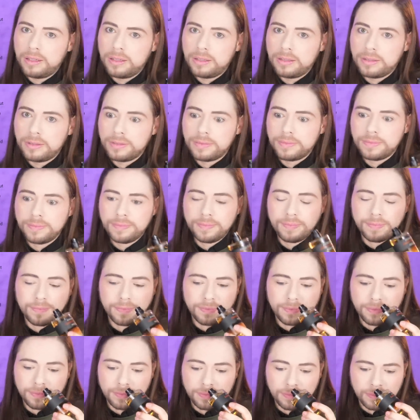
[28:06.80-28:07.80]

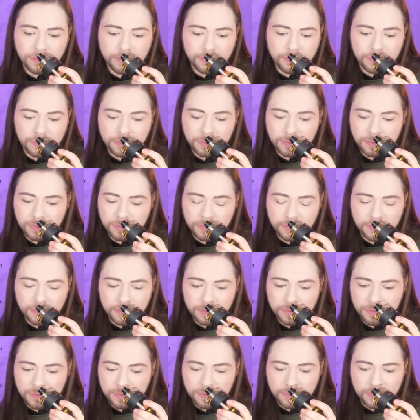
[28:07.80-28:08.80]

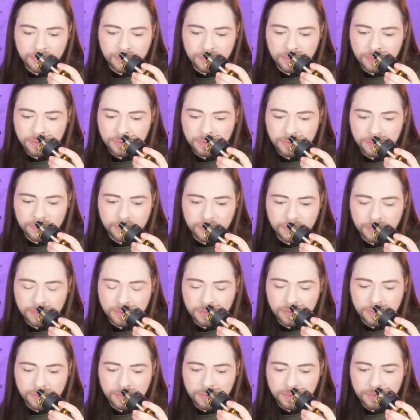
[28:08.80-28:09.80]

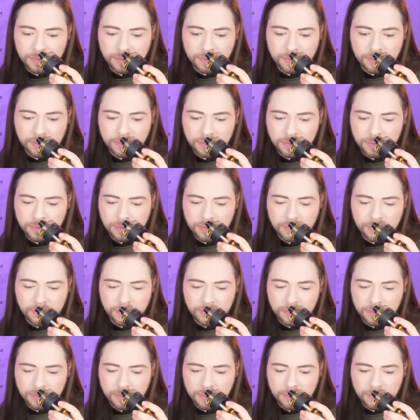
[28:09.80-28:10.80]

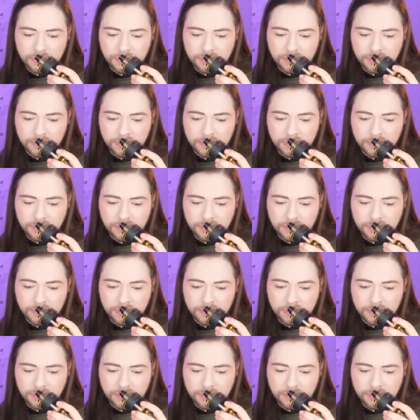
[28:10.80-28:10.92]
(no one is talking)